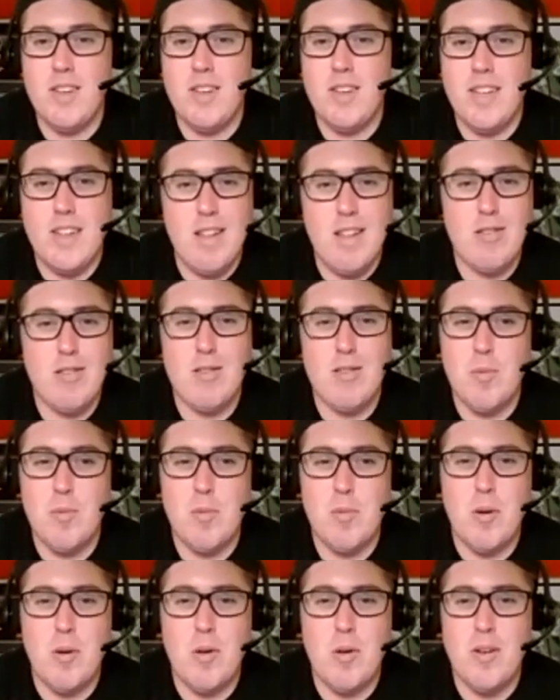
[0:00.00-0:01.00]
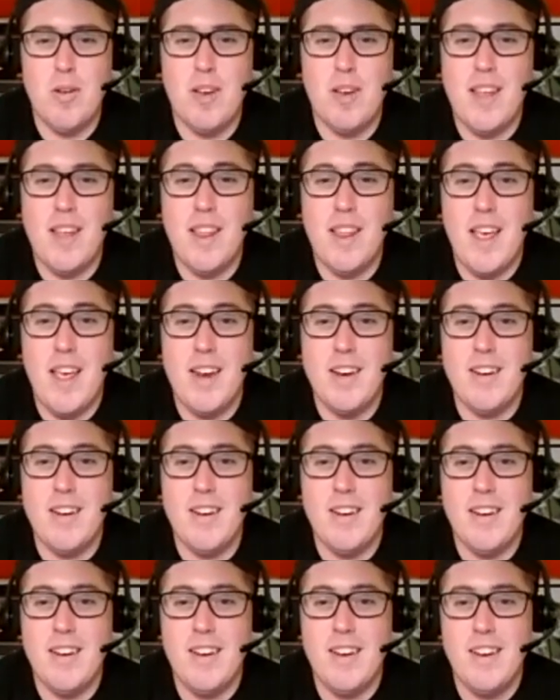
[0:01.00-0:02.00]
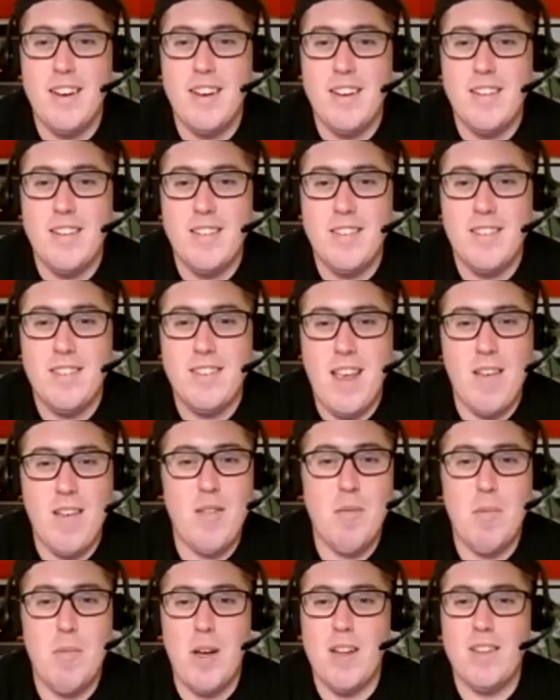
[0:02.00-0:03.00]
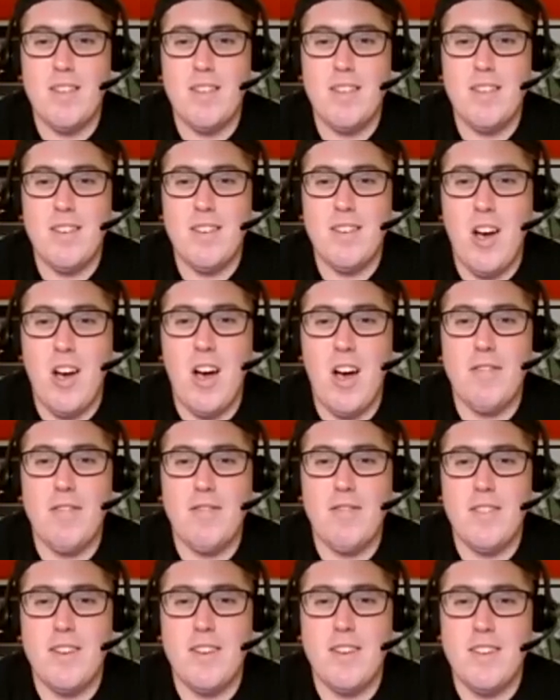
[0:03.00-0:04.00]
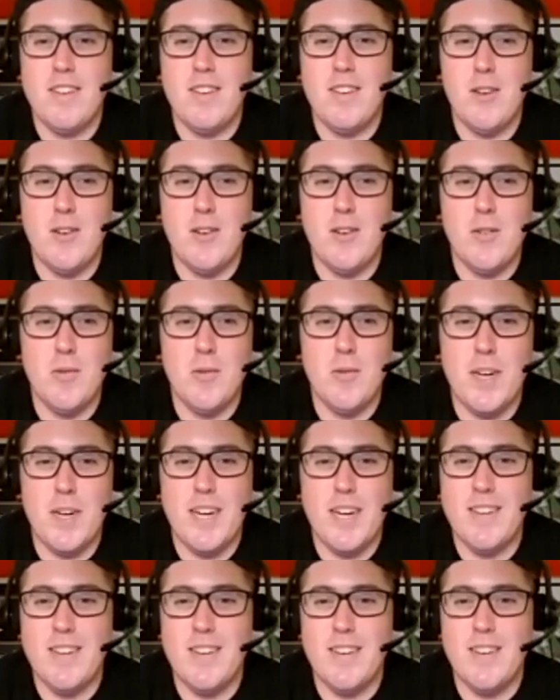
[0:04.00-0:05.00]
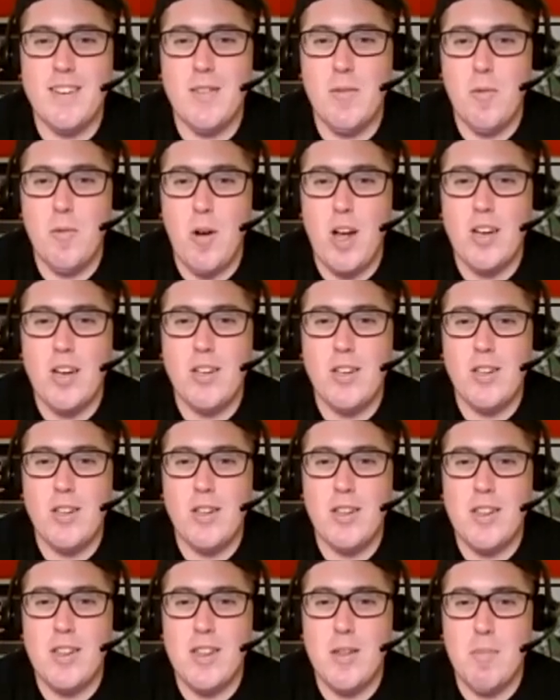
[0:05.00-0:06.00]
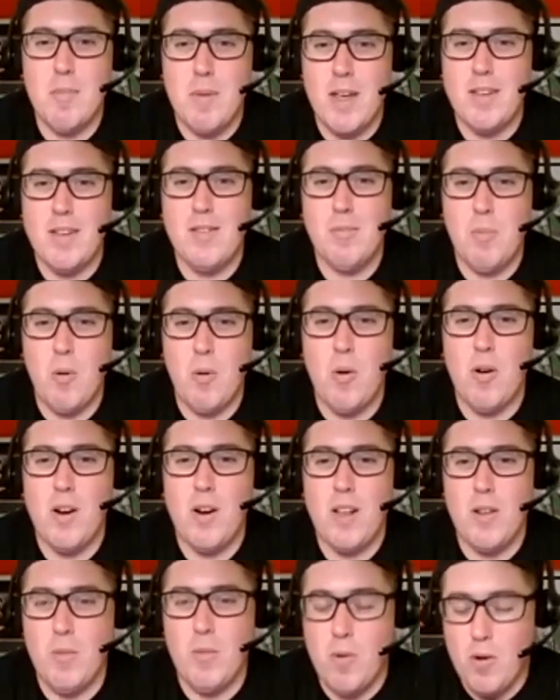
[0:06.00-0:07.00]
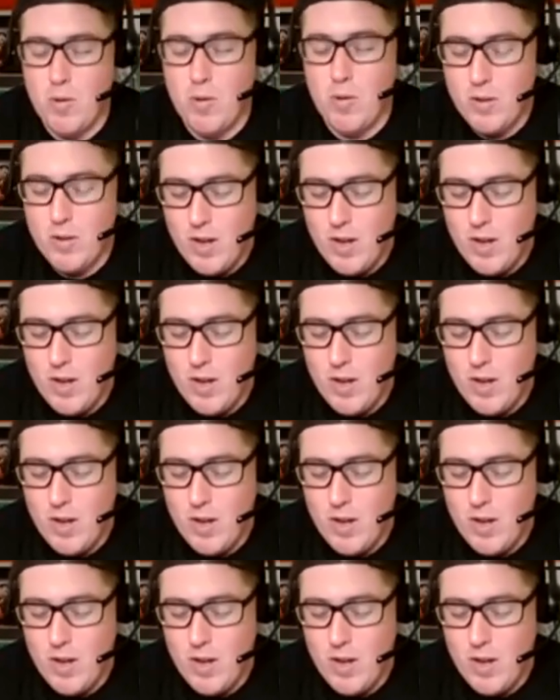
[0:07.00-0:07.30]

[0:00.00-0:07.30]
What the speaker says: and then the Super Bowl. And then 7 months off until we get to watch the best sport in the world.